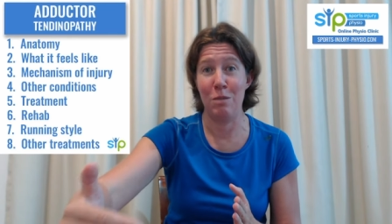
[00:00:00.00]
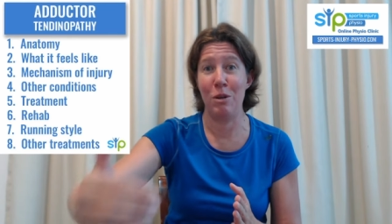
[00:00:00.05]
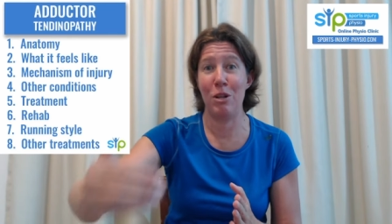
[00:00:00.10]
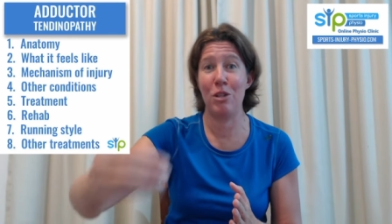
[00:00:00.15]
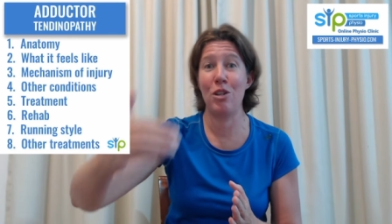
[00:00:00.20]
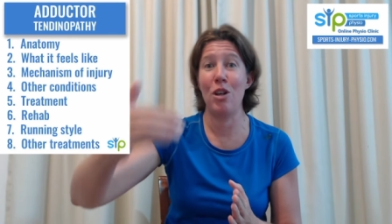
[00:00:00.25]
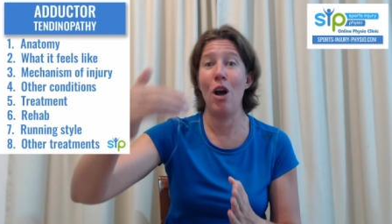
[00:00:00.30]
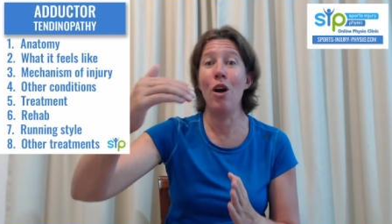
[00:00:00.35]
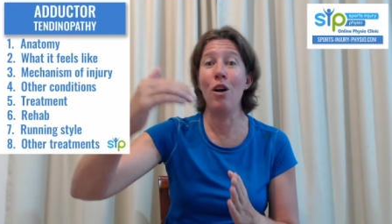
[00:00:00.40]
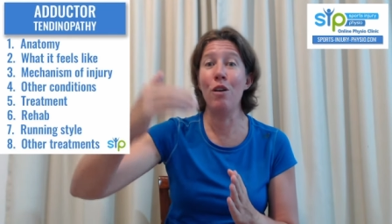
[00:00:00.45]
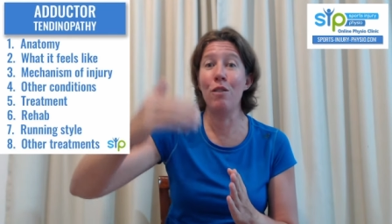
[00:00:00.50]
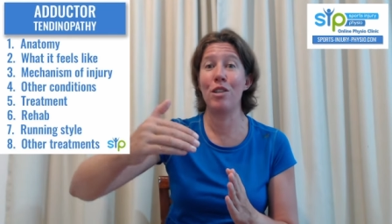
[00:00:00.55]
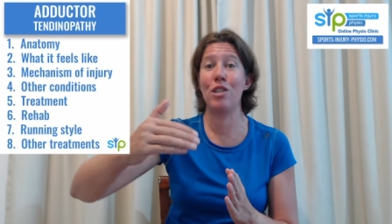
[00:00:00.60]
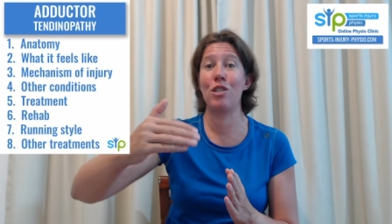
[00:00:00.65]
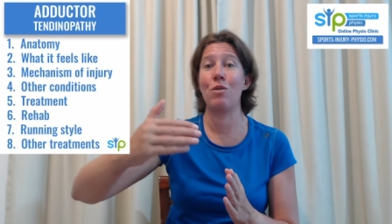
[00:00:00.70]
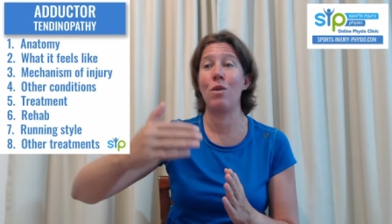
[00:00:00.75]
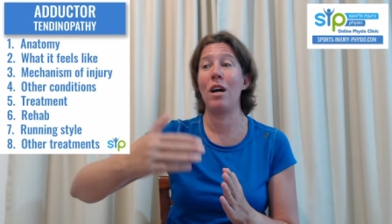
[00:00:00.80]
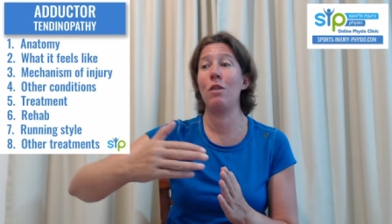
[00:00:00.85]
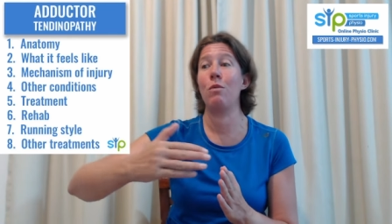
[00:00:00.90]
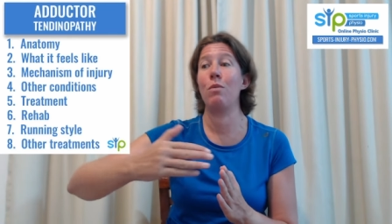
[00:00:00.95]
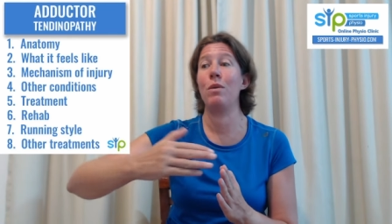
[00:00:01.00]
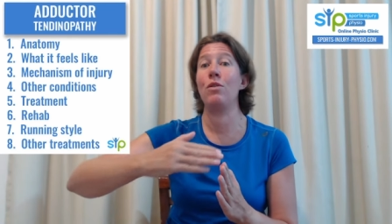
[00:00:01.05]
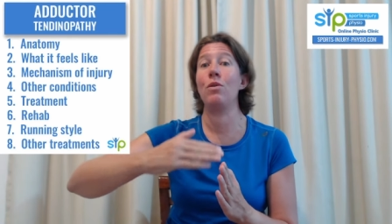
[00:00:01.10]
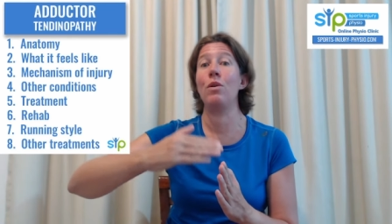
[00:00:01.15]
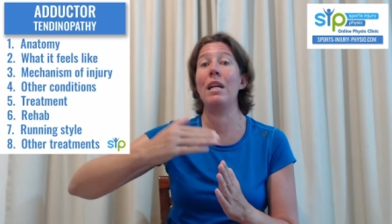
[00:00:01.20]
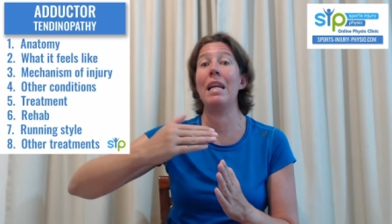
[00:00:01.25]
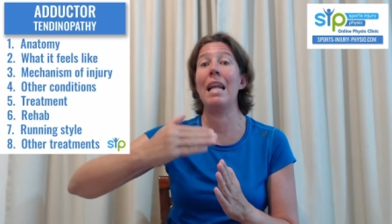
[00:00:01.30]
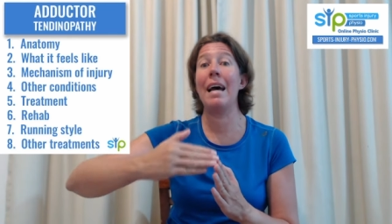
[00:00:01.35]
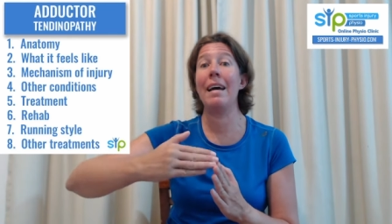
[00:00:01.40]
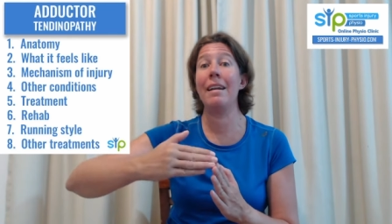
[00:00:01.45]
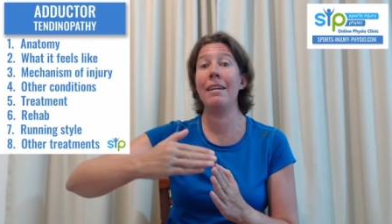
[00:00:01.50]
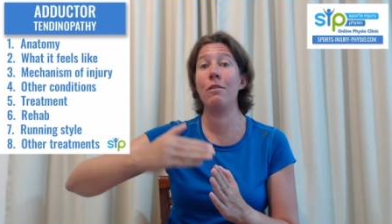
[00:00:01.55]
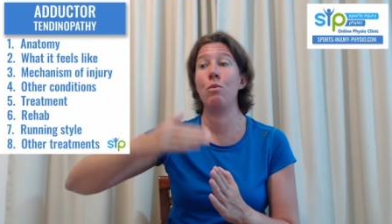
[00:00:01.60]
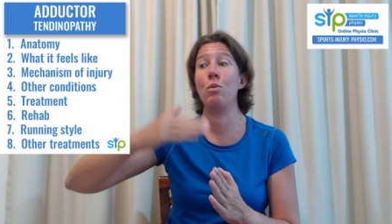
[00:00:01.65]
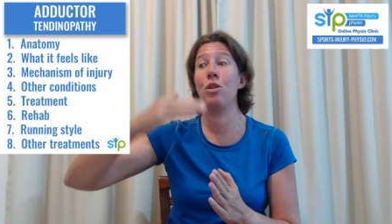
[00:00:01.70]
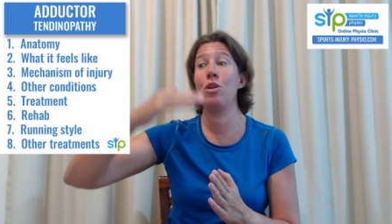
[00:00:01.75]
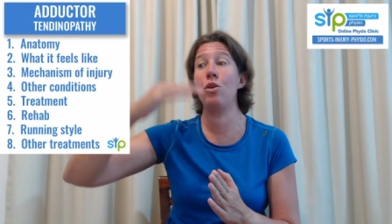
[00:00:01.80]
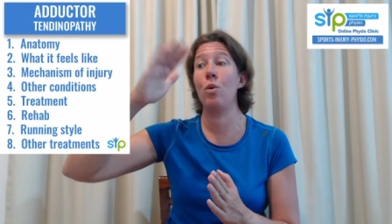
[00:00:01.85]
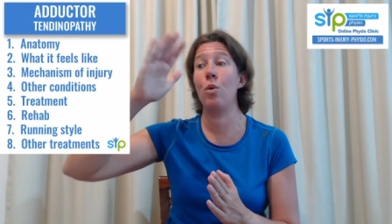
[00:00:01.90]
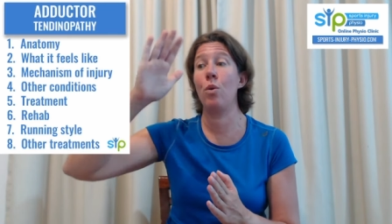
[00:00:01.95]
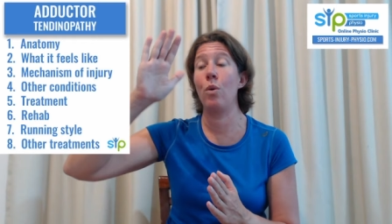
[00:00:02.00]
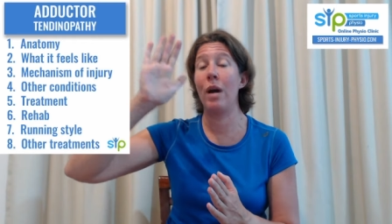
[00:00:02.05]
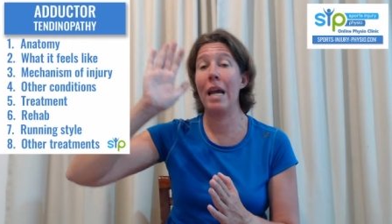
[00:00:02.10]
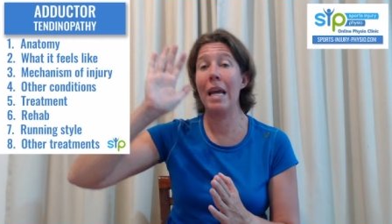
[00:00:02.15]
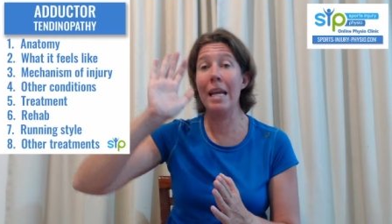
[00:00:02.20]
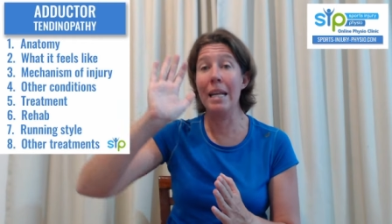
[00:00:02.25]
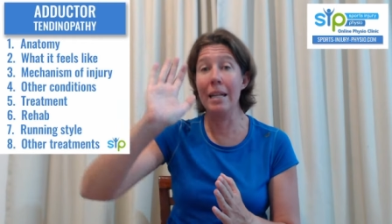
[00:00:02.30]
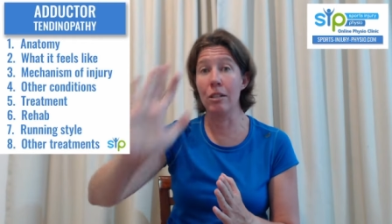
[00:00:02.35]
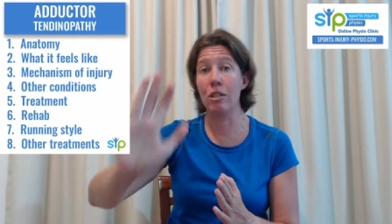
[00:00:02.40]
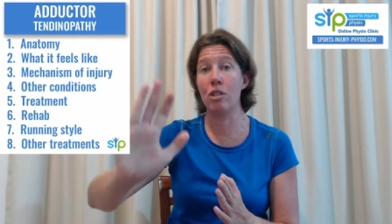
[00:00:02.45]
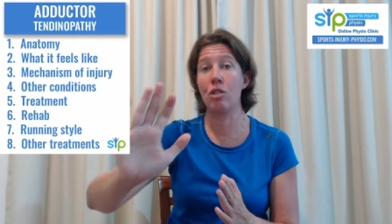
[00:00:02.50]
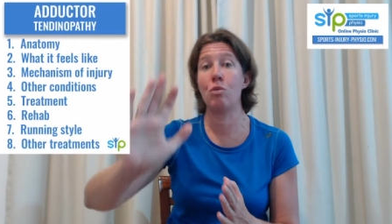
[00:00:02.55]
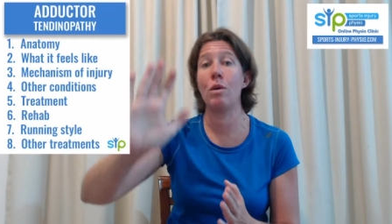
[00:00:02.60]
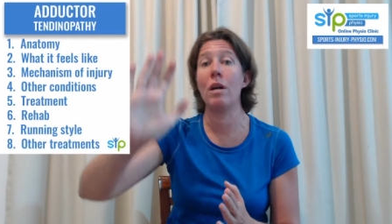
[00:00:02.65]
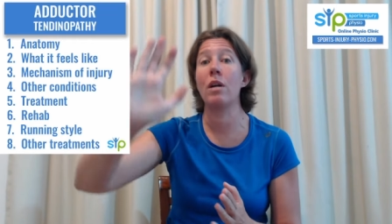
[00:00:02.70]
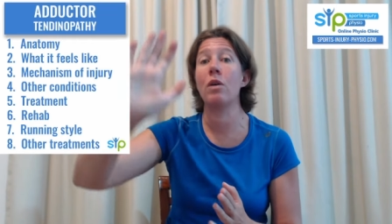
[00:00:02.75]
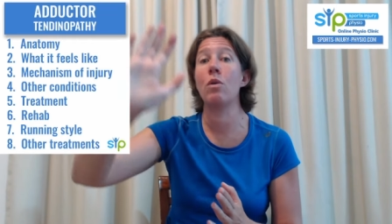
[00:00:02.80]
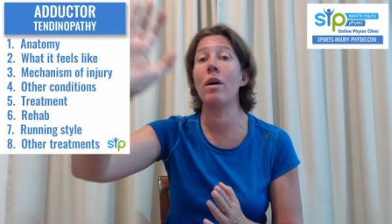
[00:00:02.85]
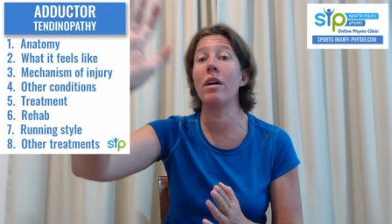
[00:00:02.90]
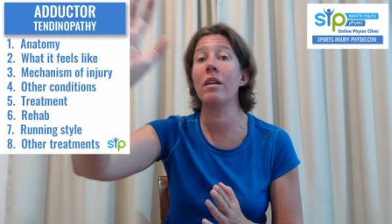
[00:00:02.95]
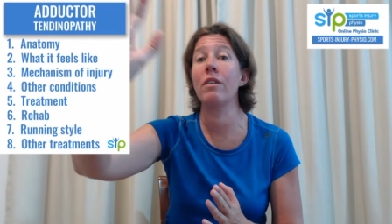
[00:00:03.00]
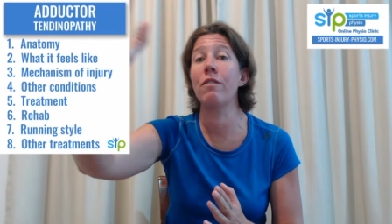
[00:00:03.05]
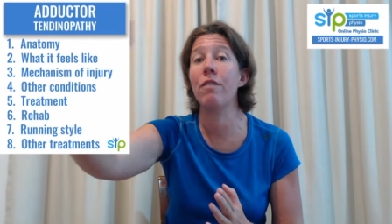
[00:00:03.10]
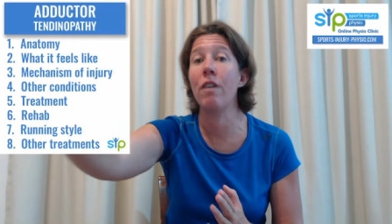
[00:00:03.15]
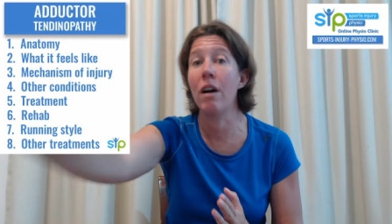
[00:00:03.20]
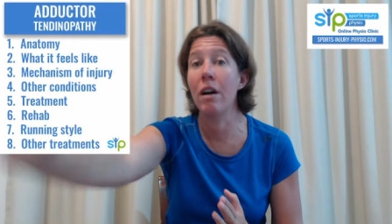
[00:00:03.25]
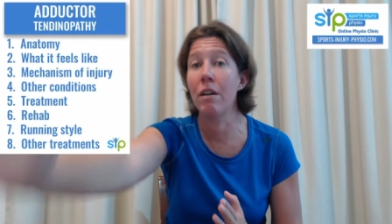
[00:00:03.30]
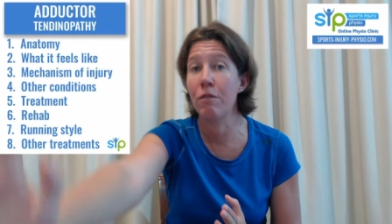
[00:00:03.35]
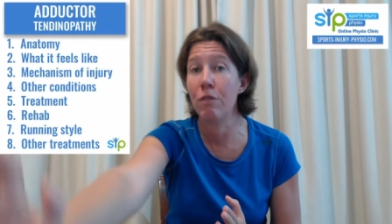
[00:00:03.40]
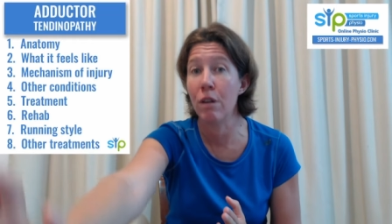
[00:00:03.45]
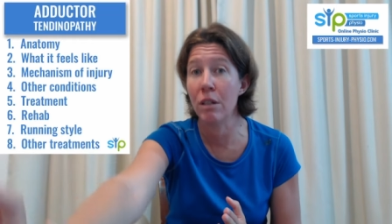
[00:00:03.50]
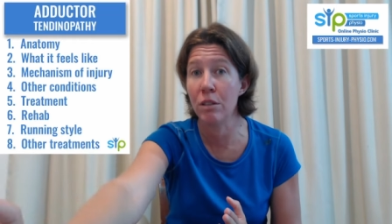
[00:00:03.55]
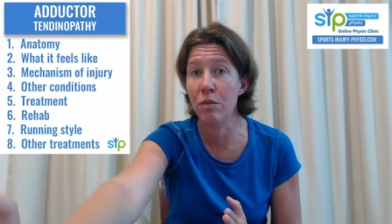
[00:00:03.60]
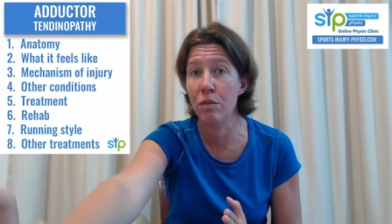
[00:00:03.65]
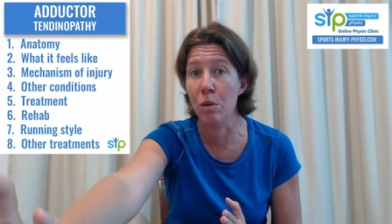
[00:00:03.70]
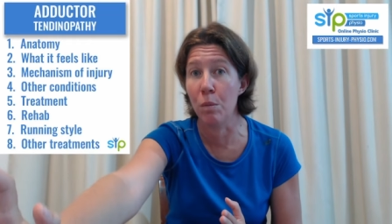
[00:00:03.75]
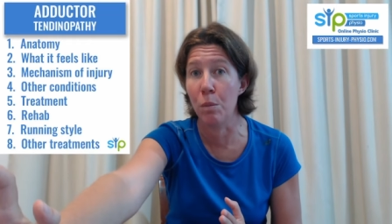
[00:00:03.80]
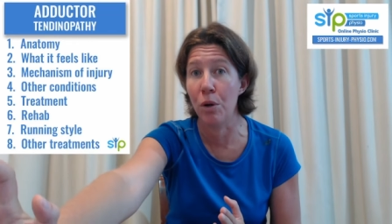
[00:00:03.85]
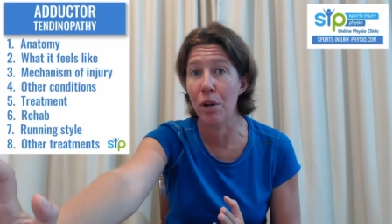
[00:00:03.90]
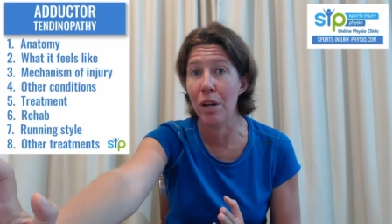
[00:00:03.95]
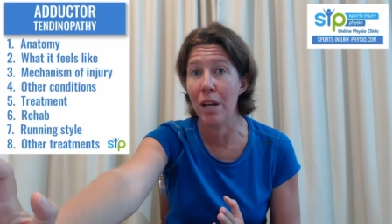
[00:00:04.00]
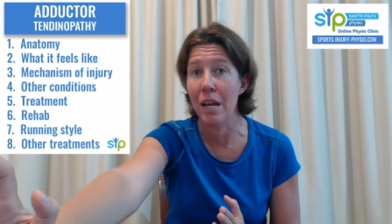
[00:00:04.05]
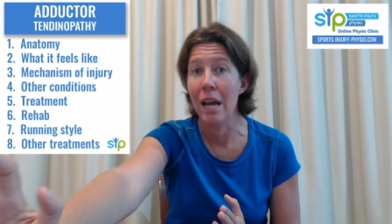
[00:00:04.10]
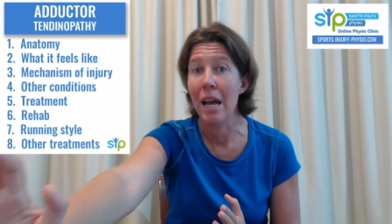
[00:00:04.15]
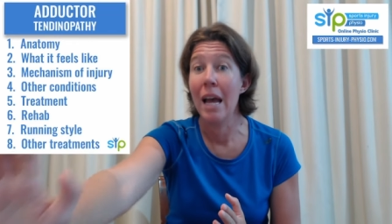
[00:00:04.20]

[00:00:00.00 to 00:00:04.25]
because overstride, when you land with your heel strike quite far in front of your body,